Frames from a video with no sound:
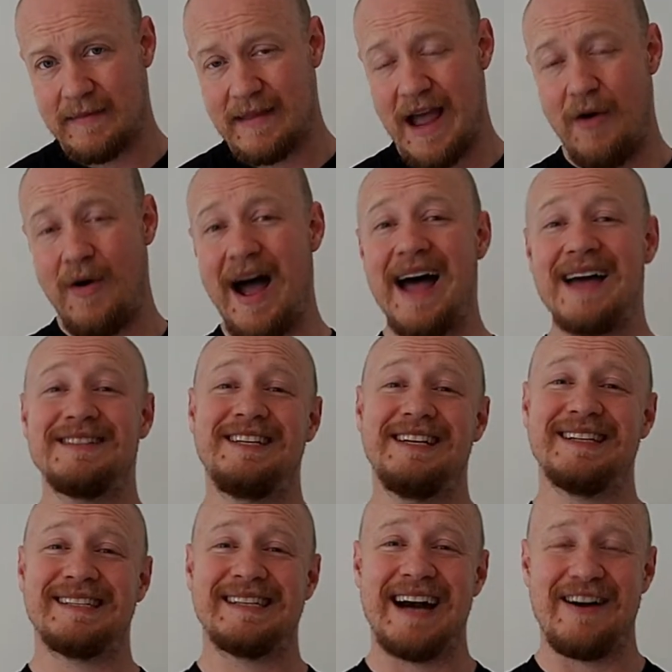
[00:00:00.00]
Now, as
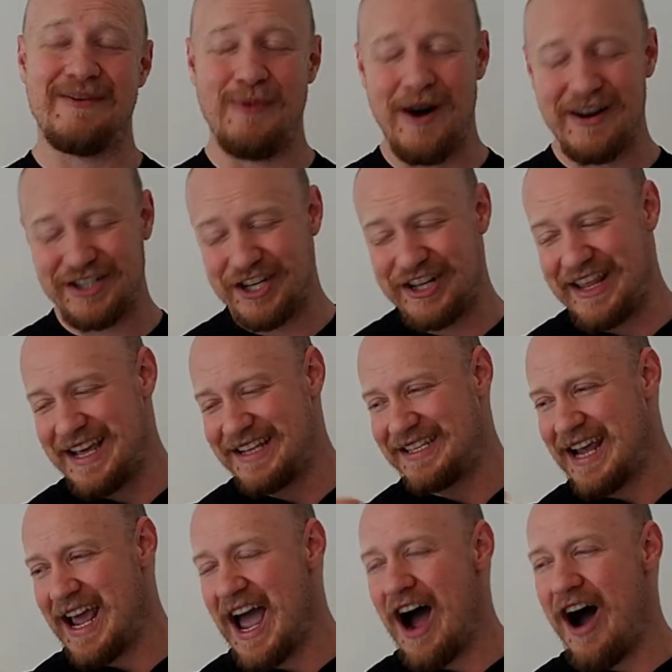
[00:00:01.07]
you'll start watching this,
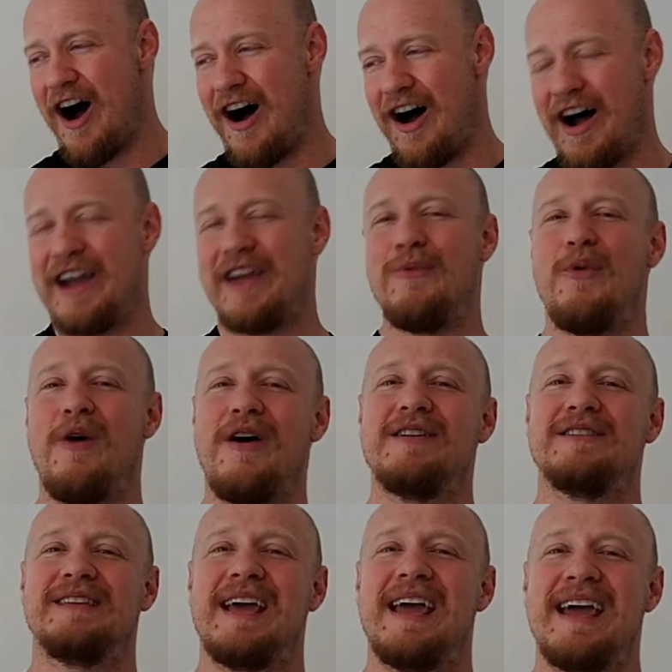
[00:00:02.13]
I
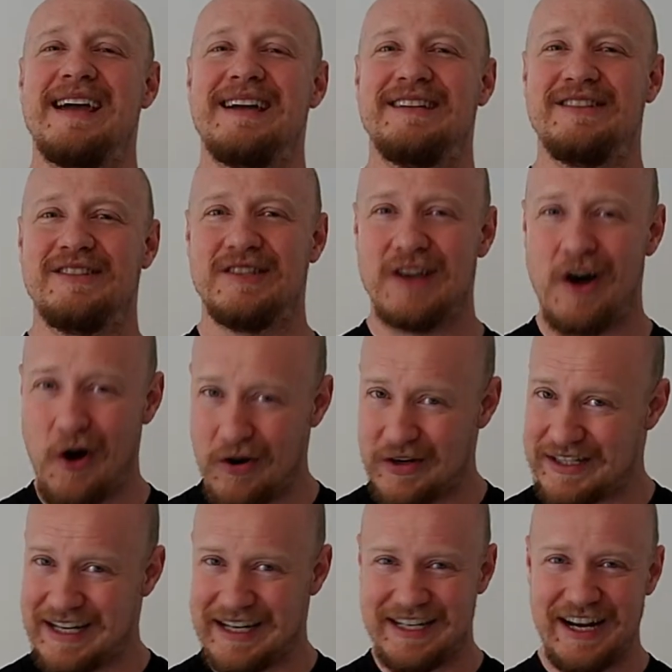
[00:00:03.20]
was
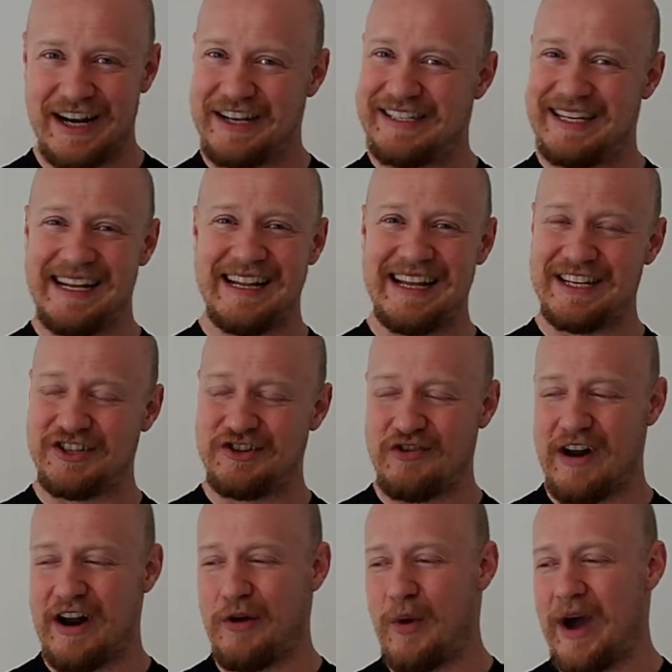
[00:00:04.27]
exhausted. You'll see this
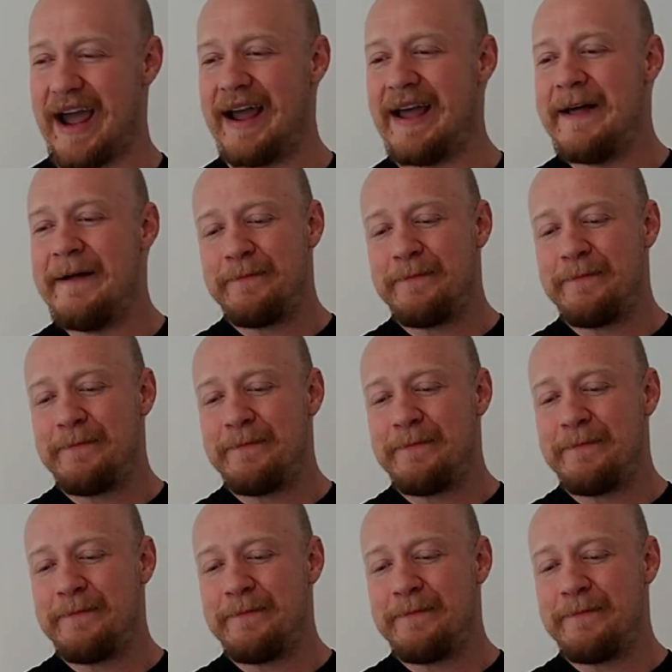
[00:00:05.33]
straight away.